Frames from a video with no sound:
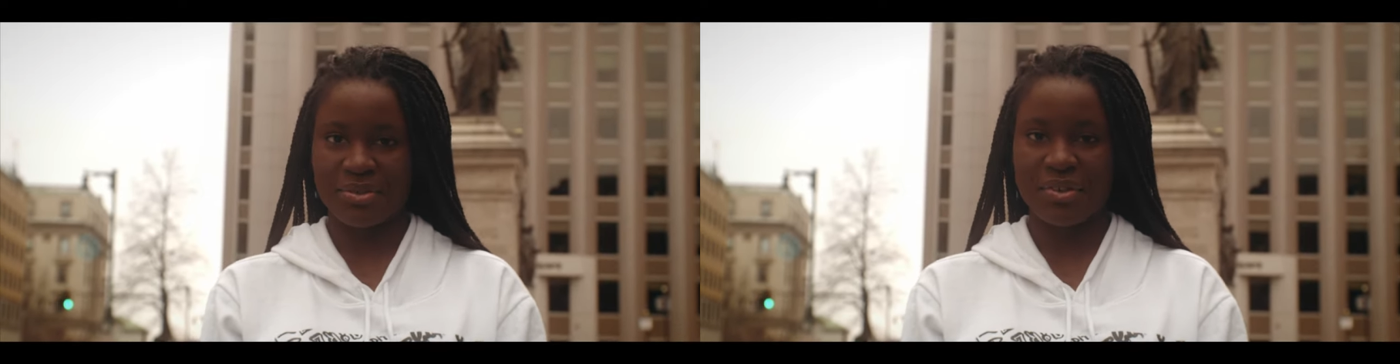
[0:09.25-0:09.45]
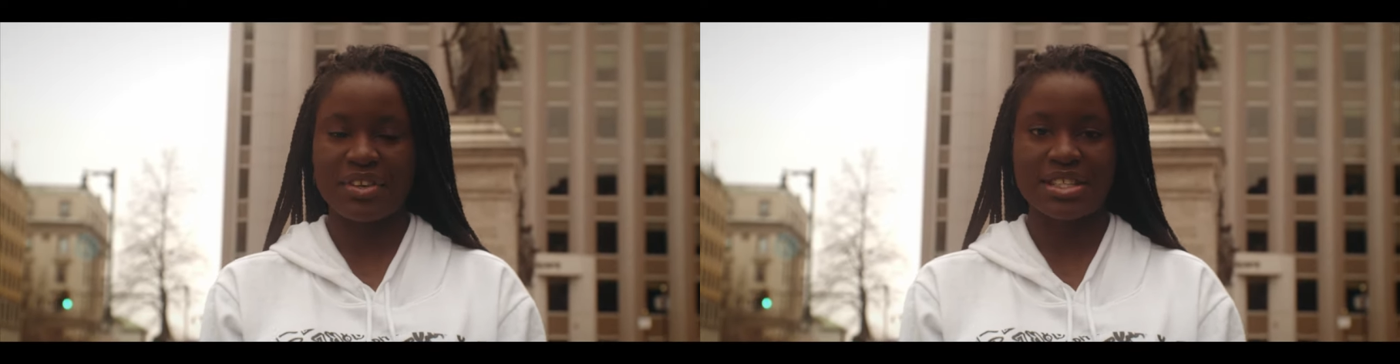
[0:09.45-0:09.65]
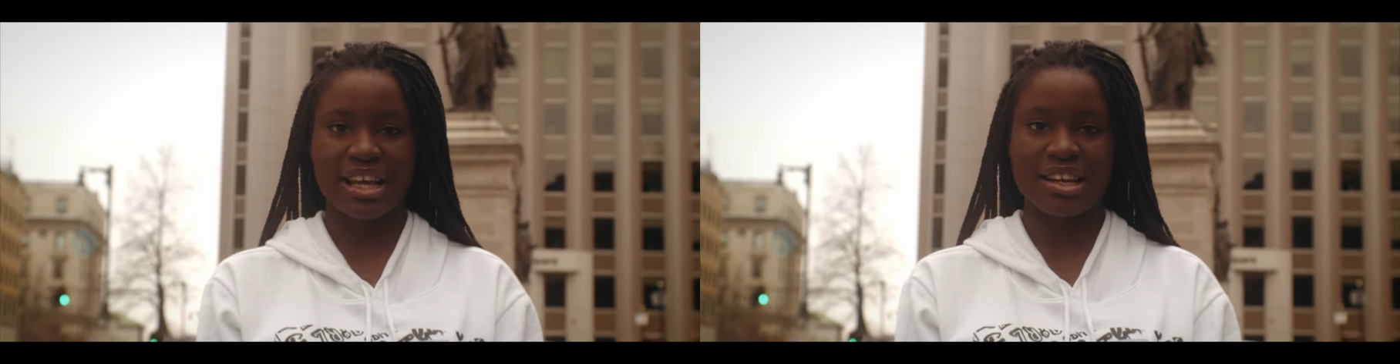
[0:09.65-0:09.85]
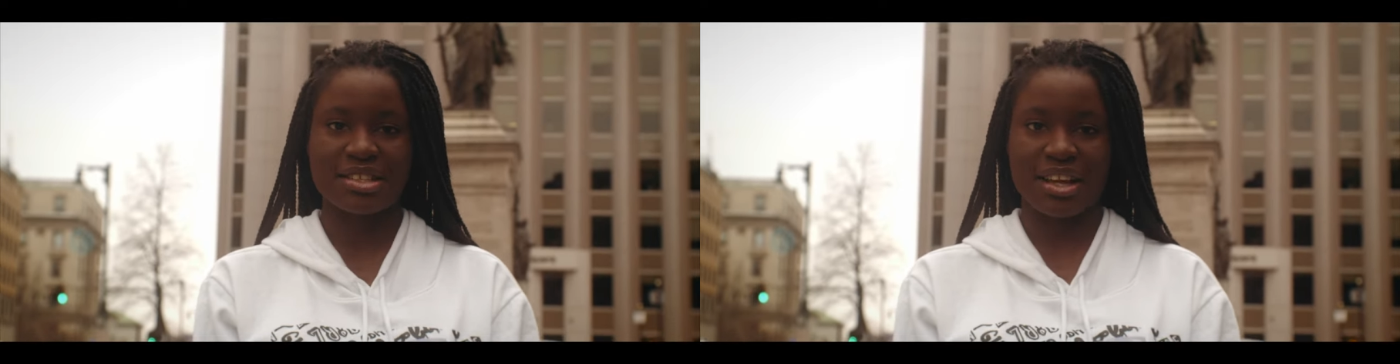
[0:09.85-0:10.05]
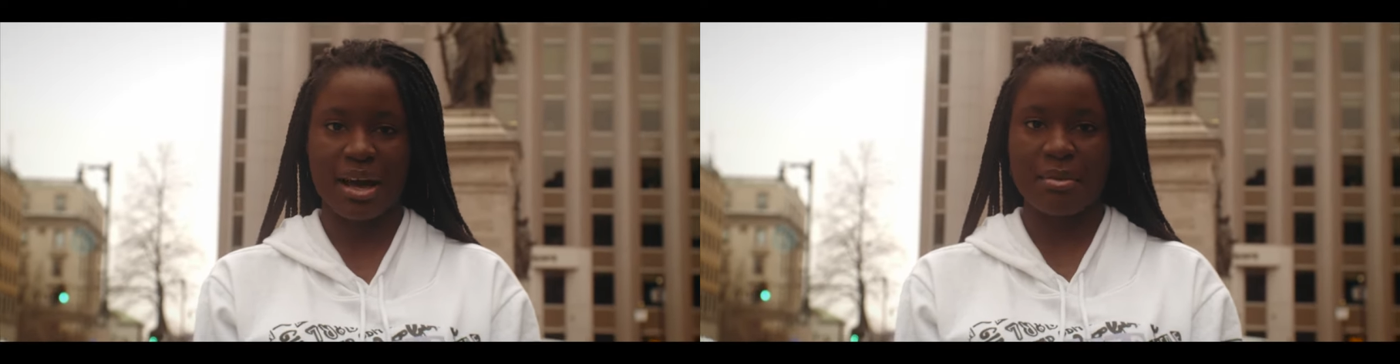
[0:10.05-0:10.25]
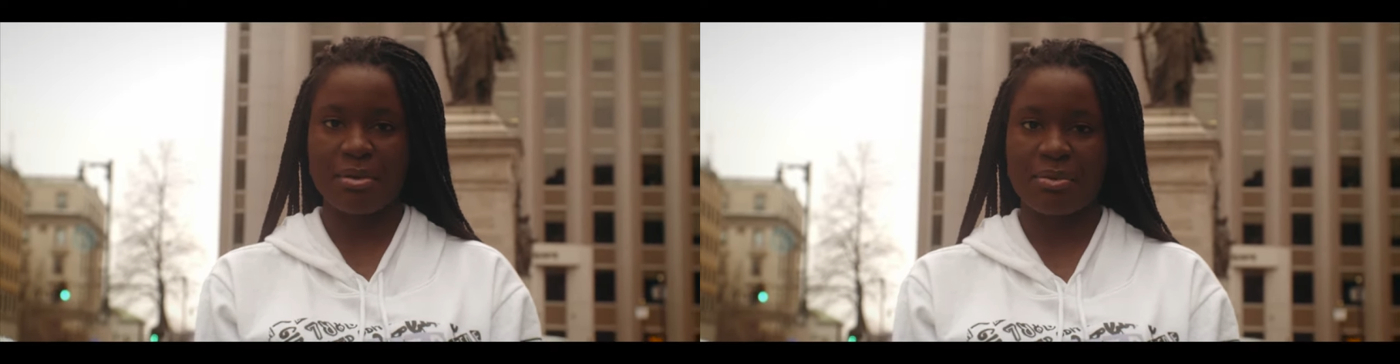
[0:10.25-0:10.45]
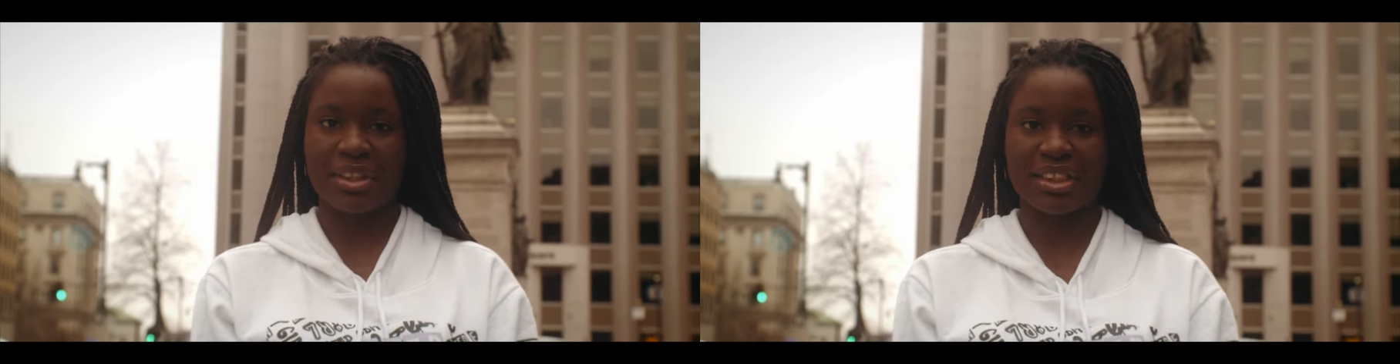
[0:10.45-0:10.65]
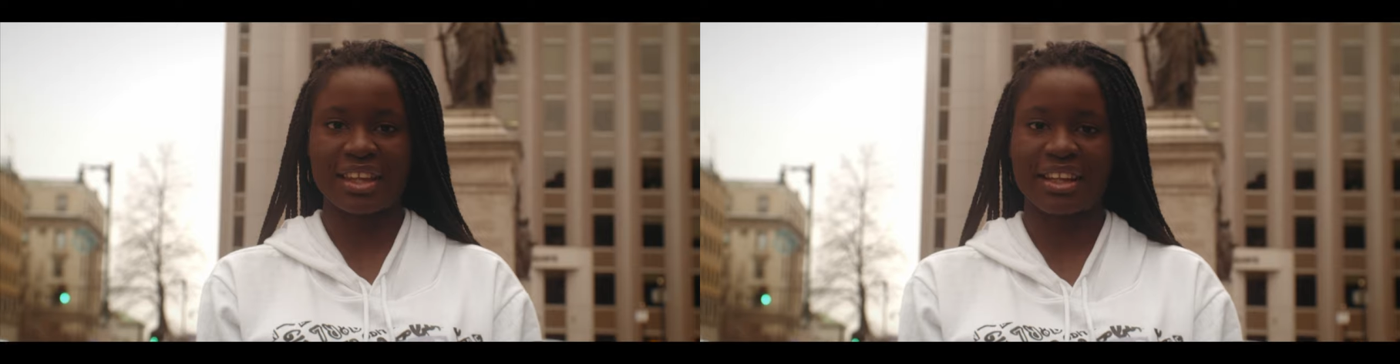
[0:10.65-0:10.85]
we've decided to come up
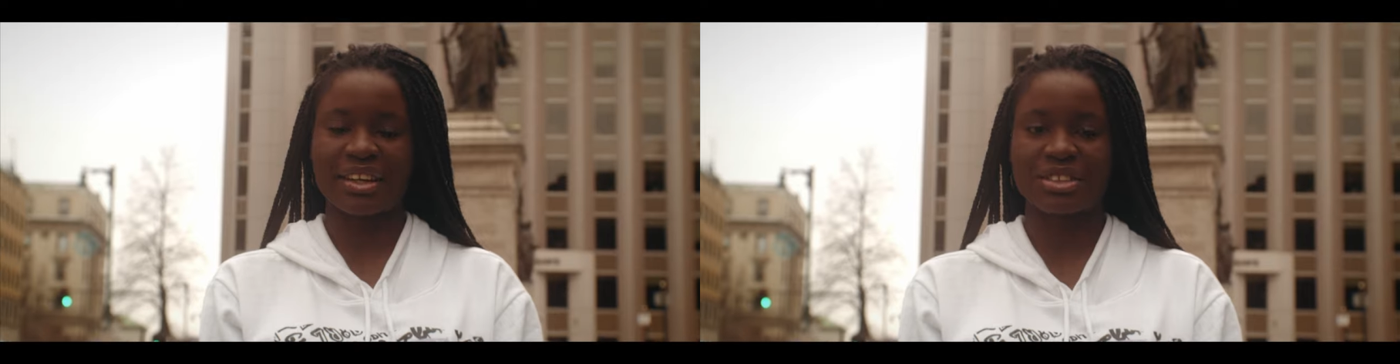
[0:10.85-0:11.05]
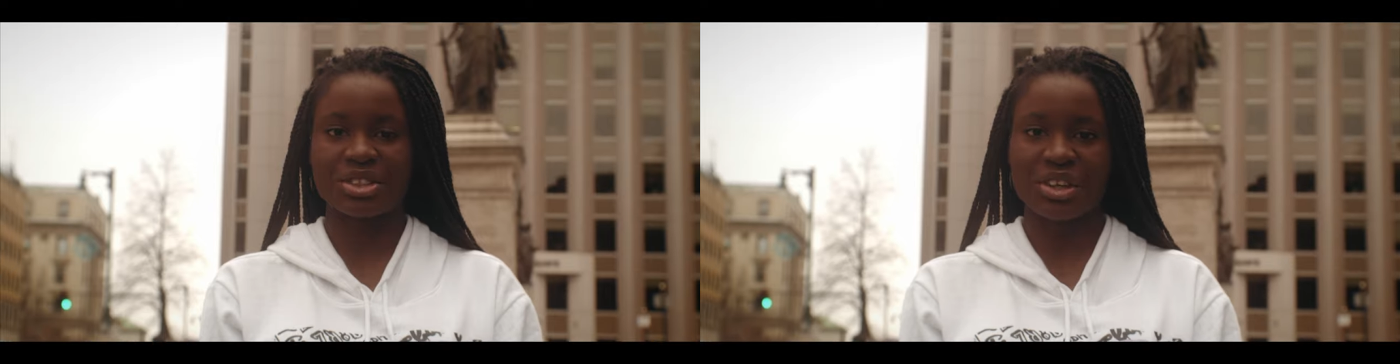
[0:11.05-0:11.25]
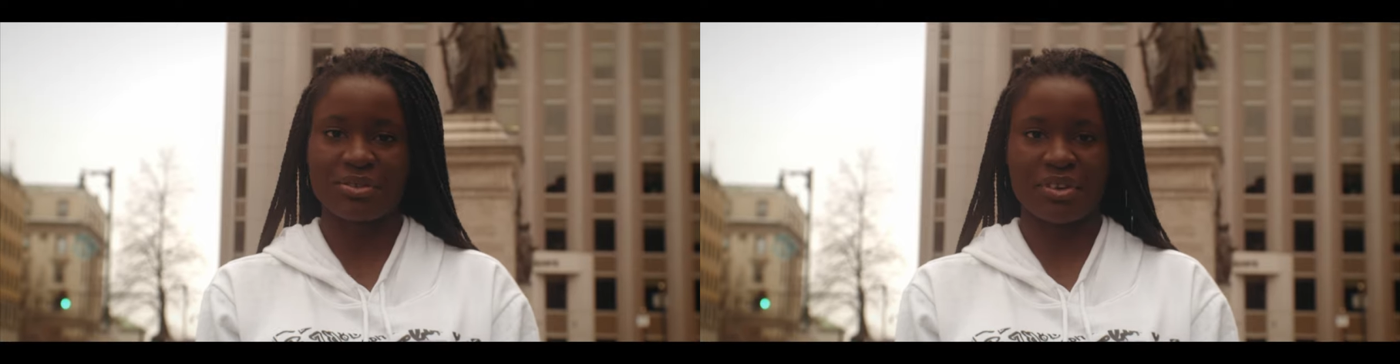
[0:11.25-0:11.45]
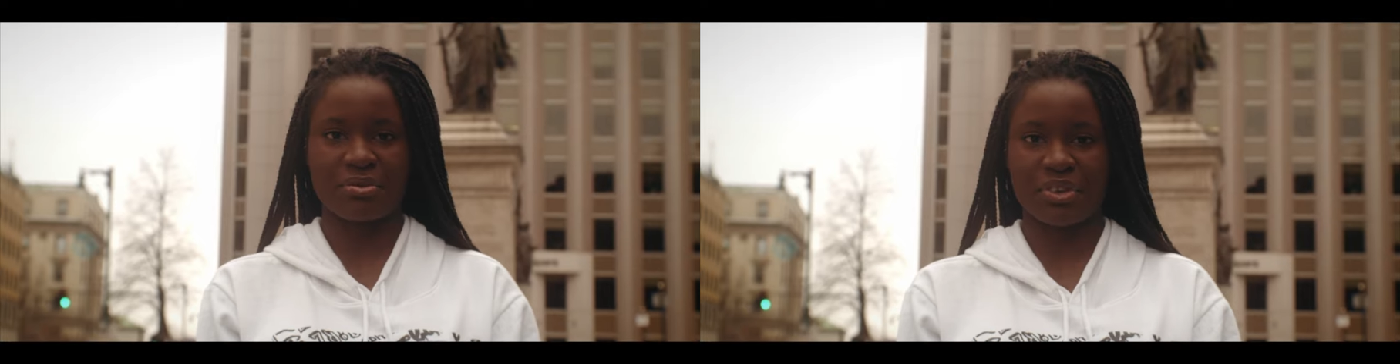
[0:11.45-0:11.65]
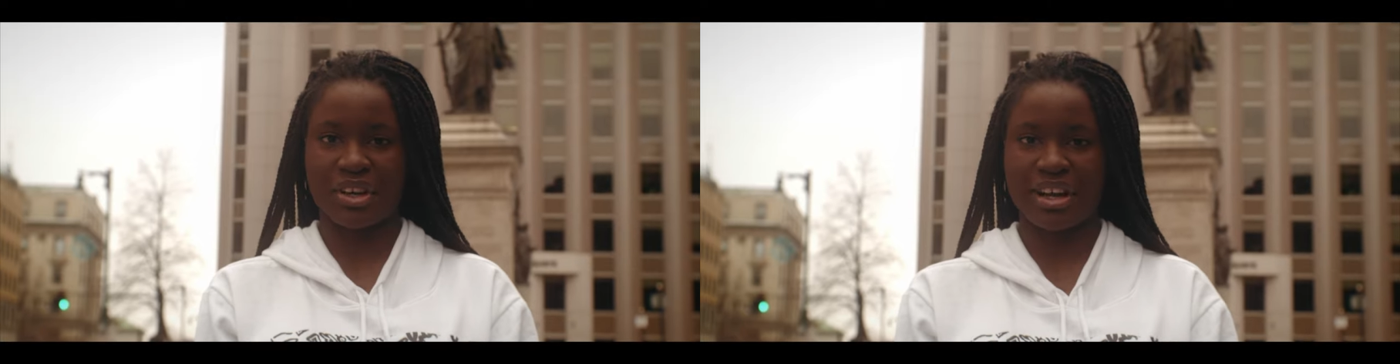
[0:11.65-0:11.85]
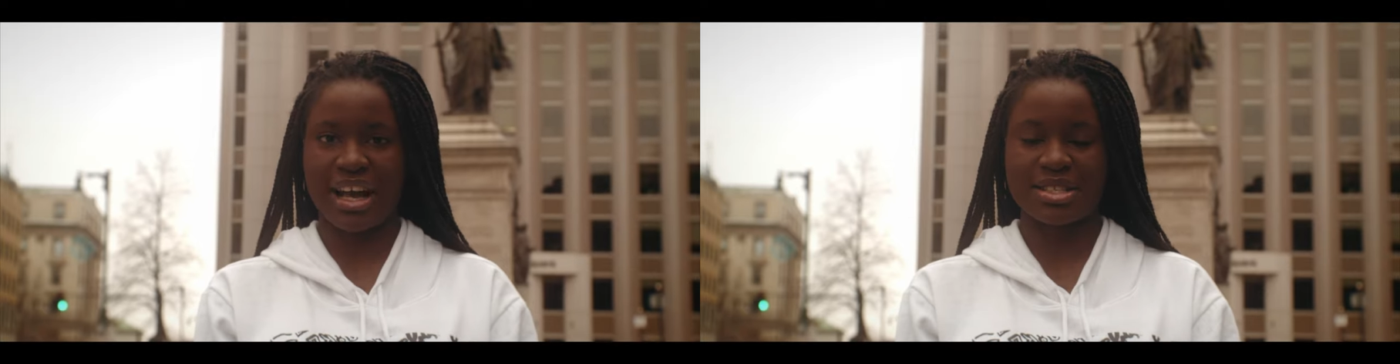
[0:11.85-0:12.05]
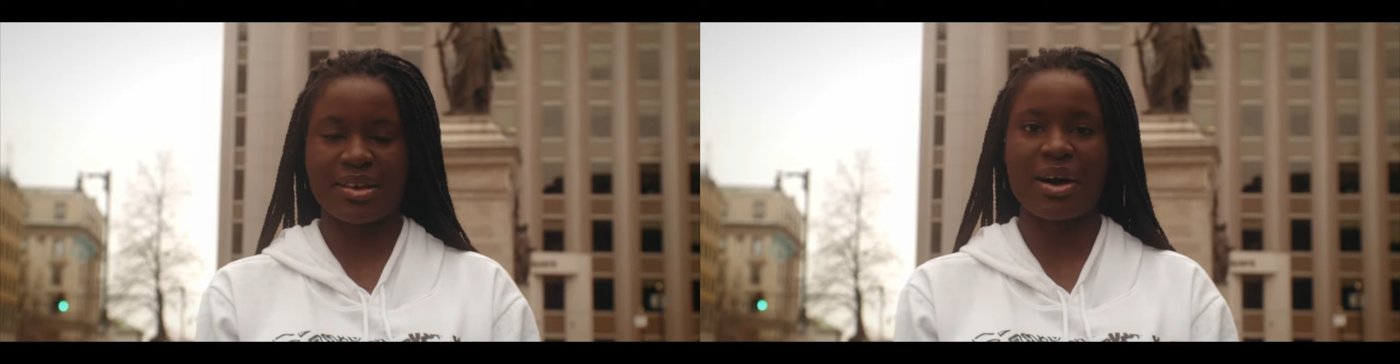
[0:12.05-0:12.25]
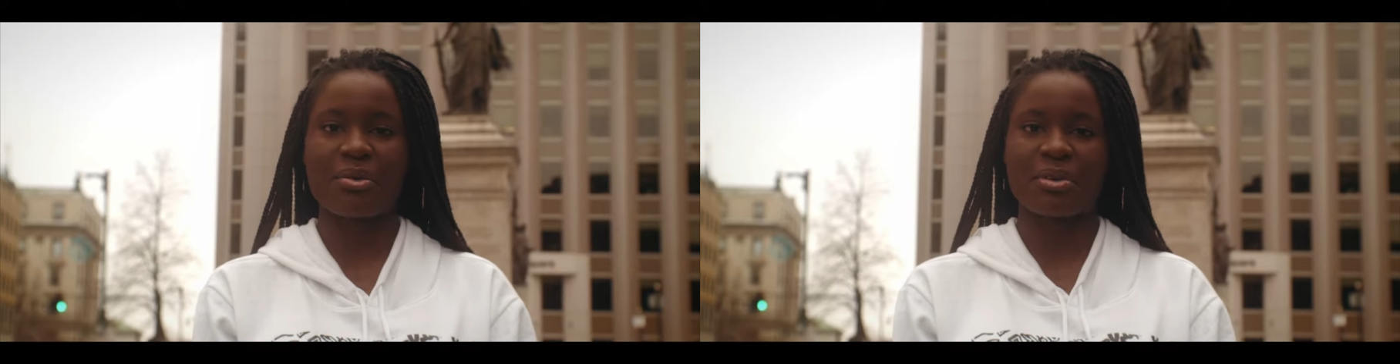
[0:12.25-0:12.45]
with a little short film for you guys, so I
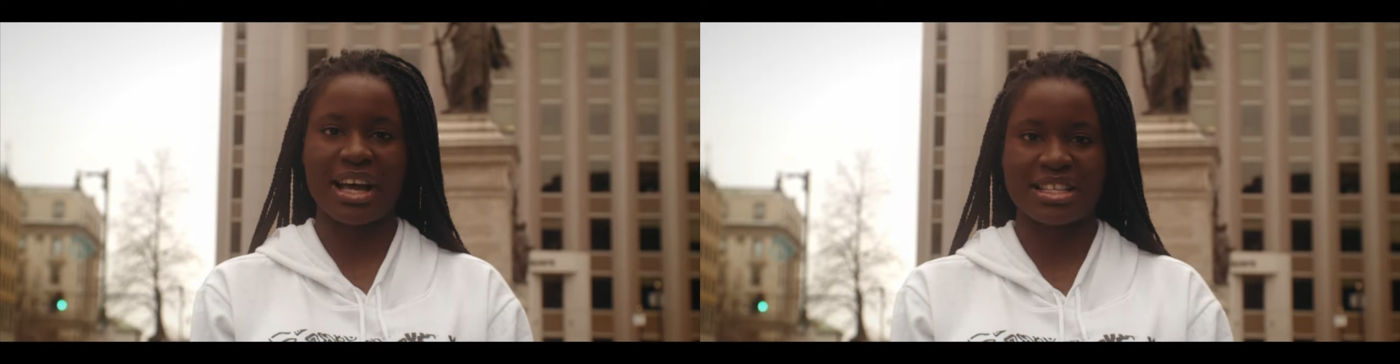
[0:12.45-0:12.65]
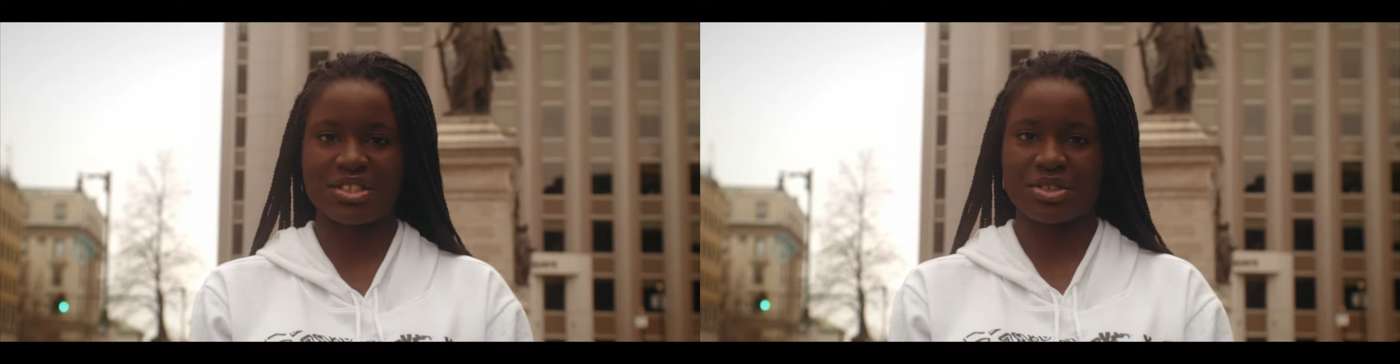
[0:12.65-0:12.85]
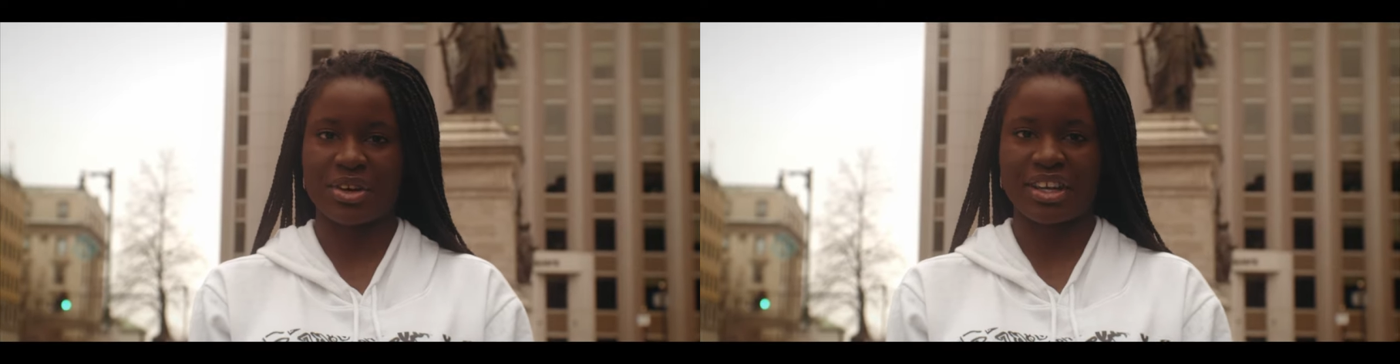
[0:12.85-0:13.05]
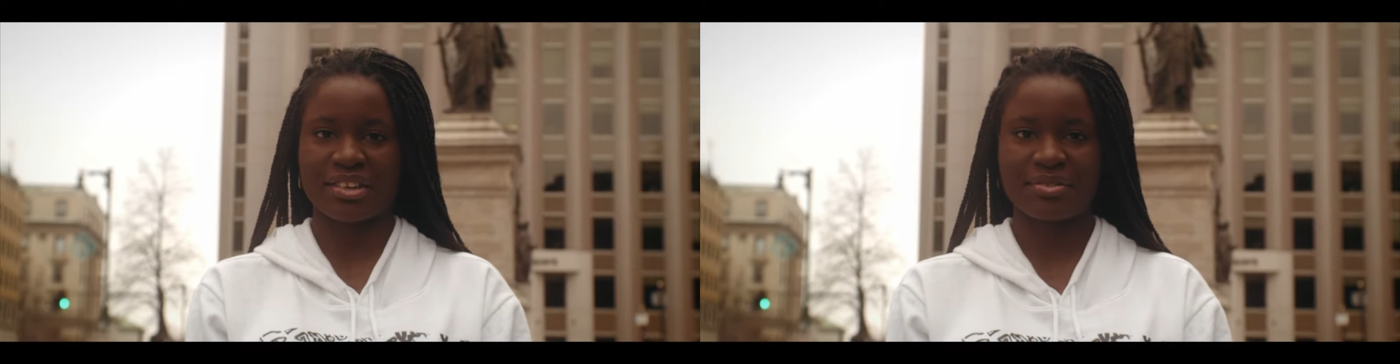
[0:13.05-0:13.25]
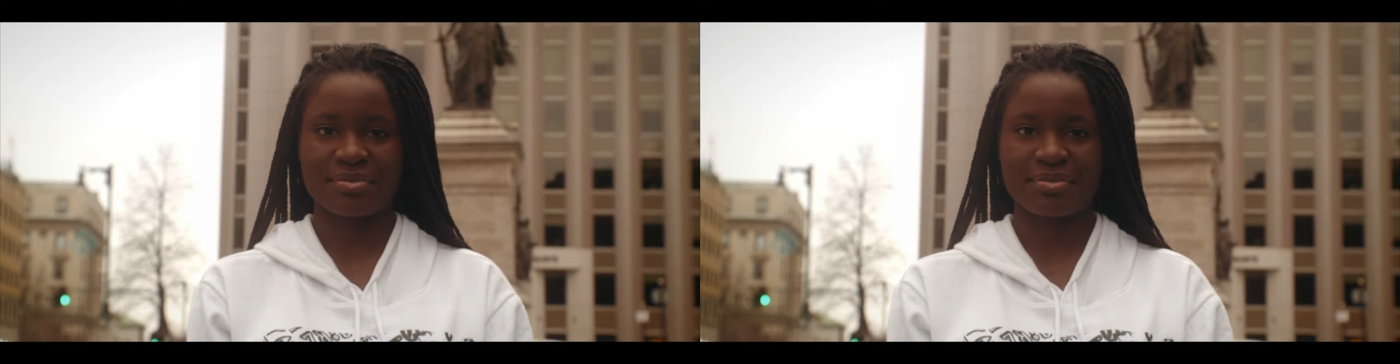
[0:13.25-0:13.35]
hope you guys enjoy it.